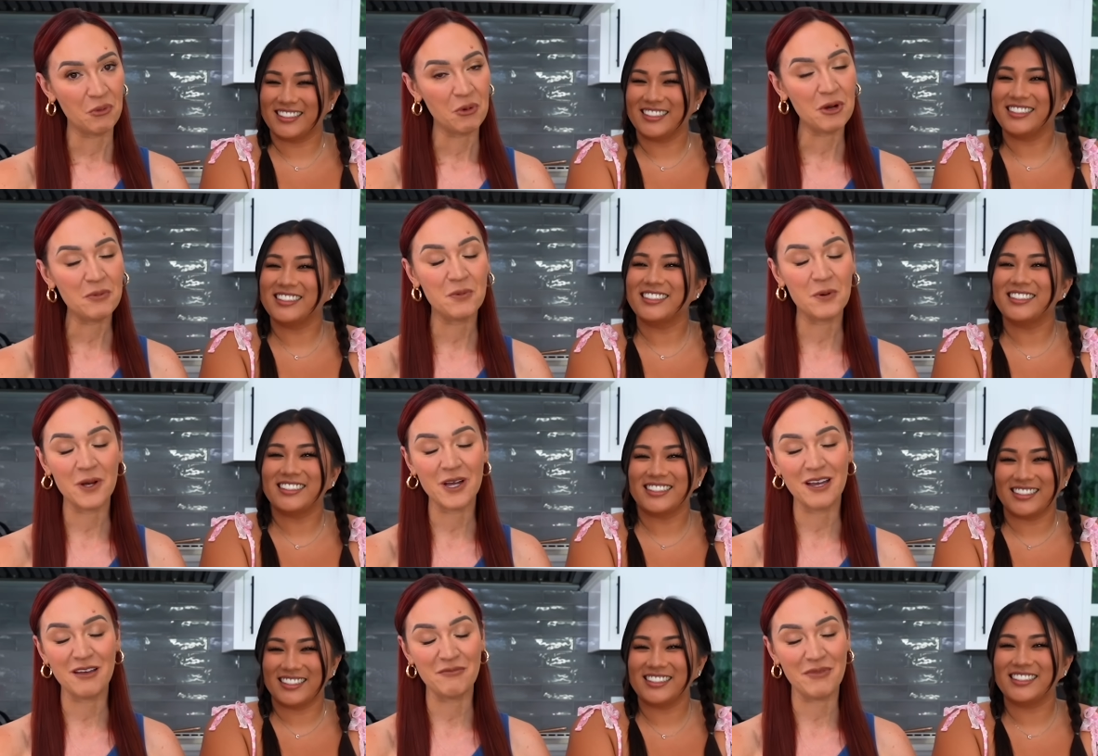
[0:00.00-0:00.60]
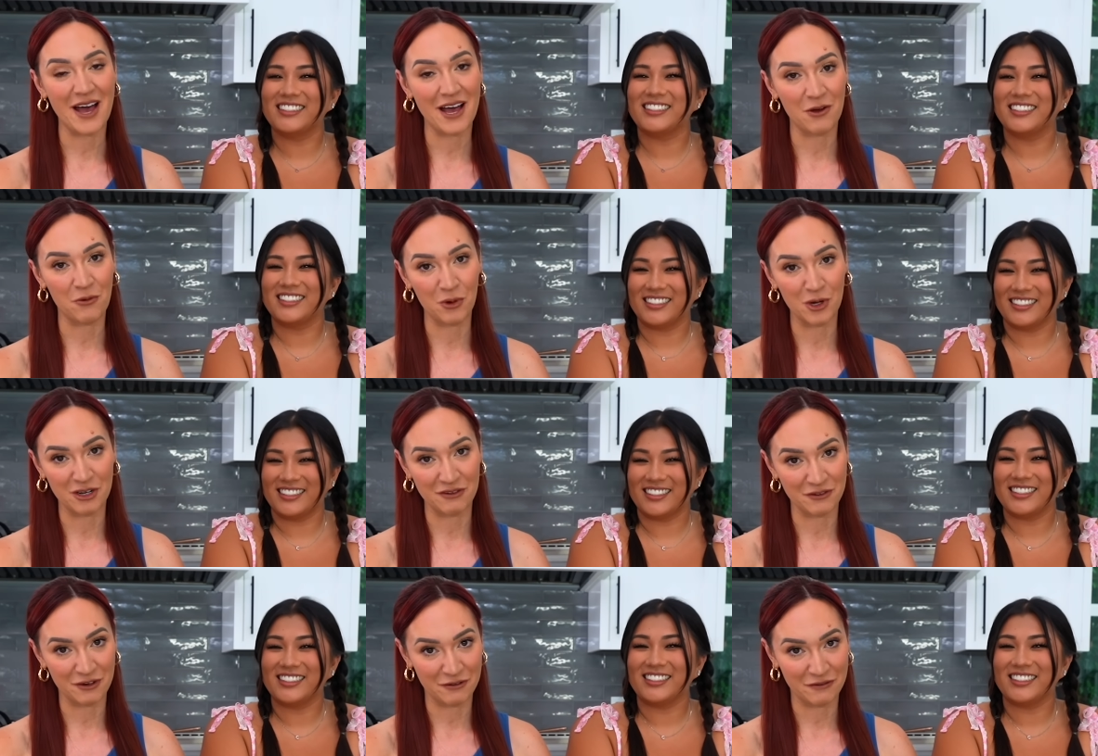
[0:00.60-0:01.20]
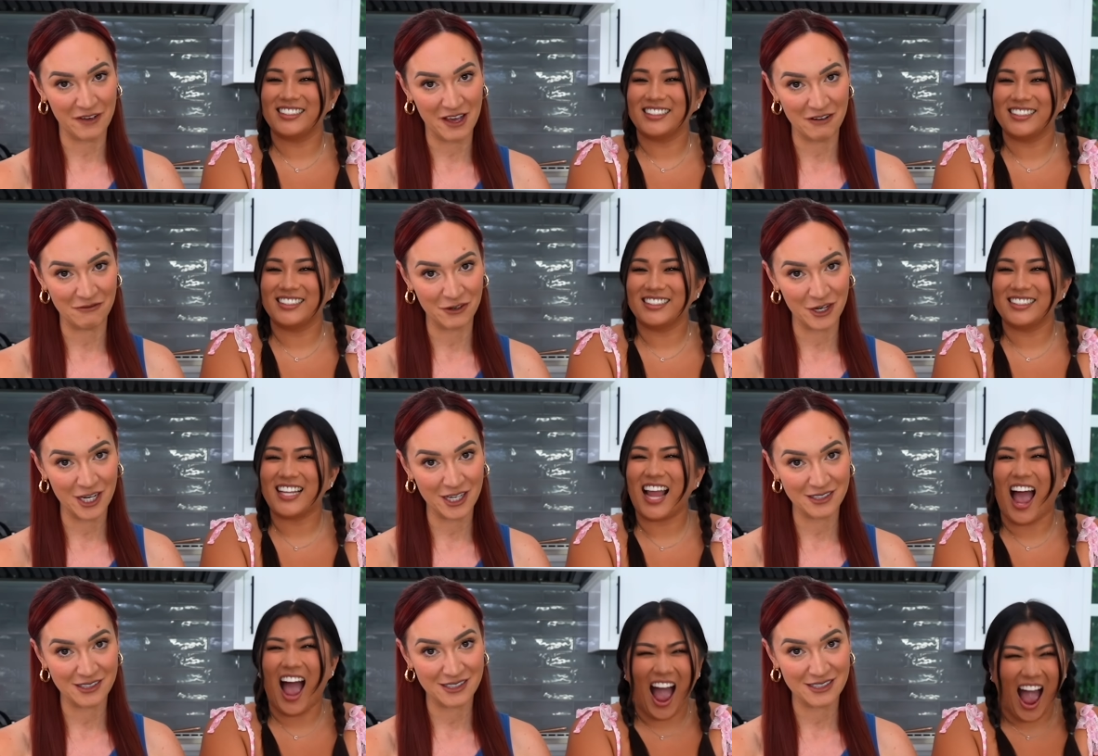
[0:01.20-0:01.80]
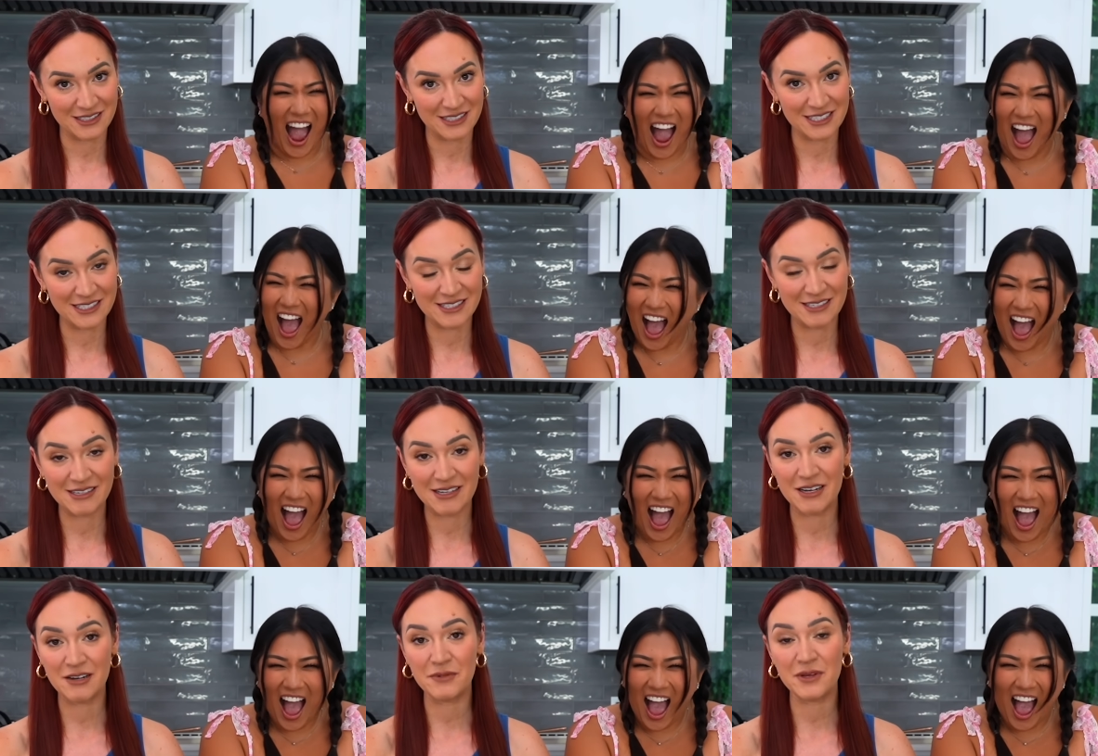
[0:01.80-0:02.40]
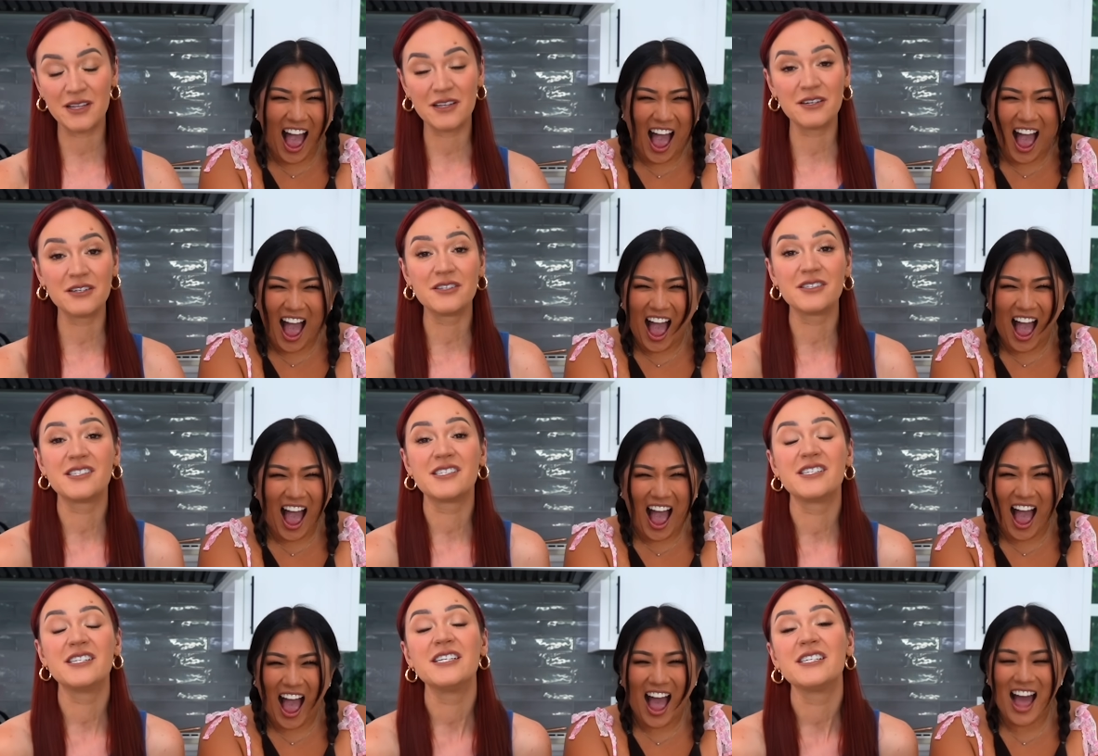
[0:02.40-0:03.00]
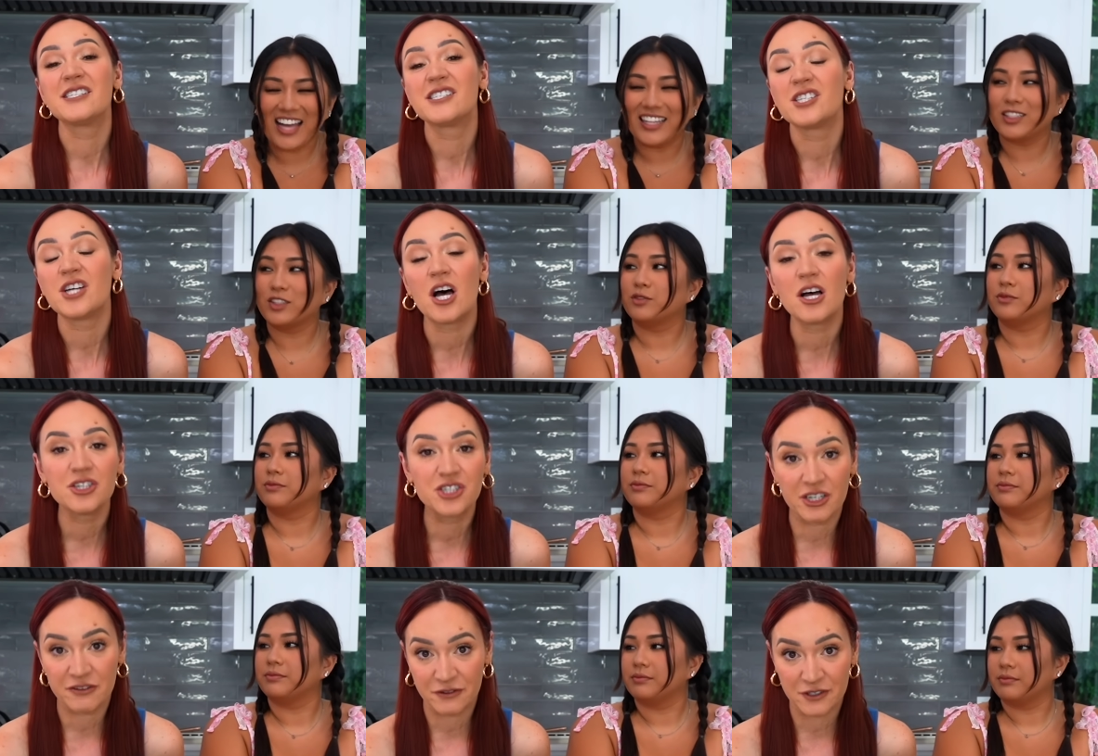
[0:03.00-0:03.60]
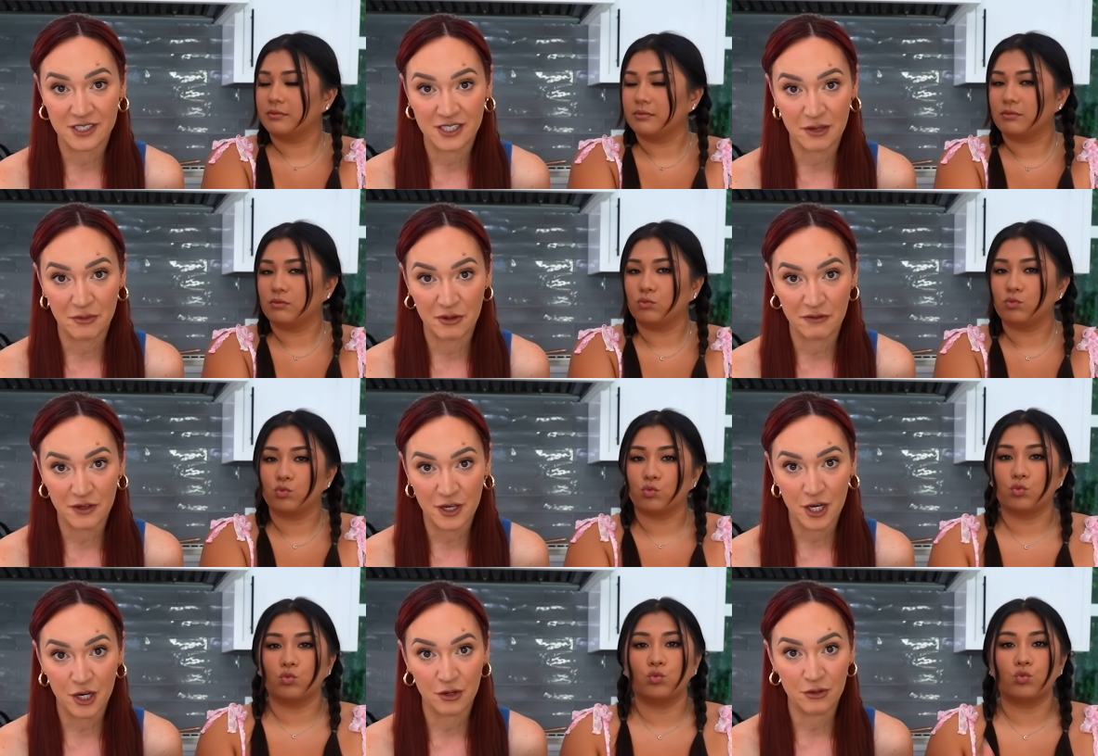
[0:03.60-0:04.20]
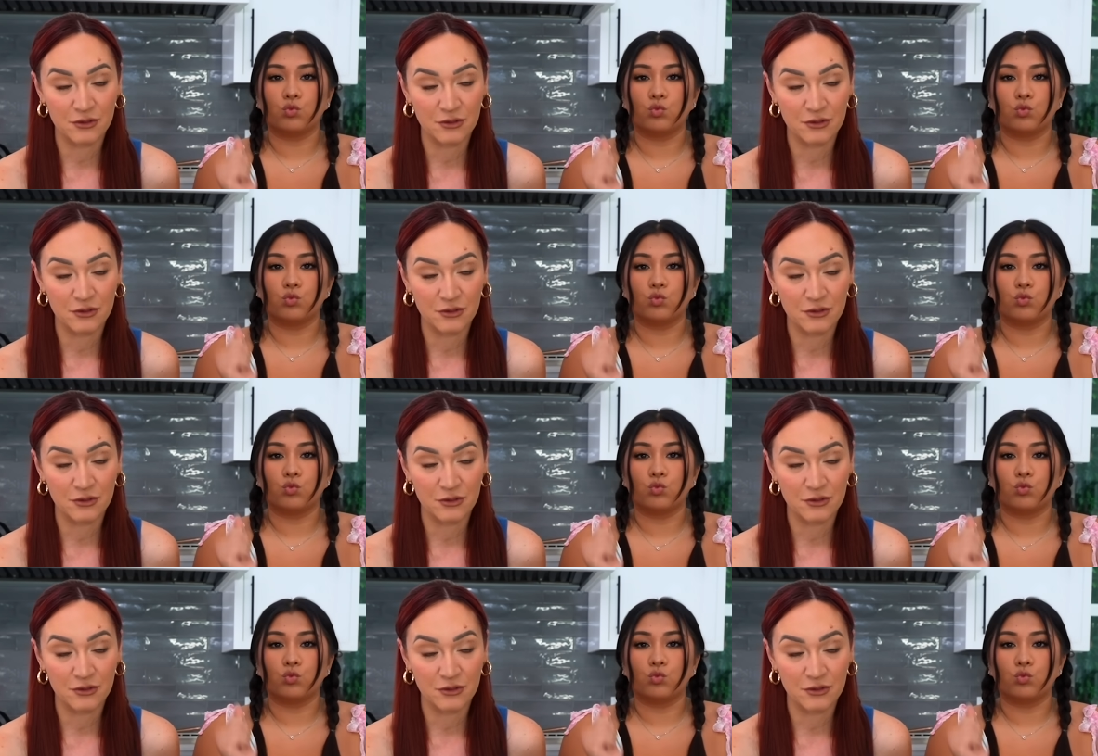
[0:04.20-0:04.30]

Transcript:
Speaker 1: we're bringing back one of your favorites. This is gonna be a little nostalgia for some of you,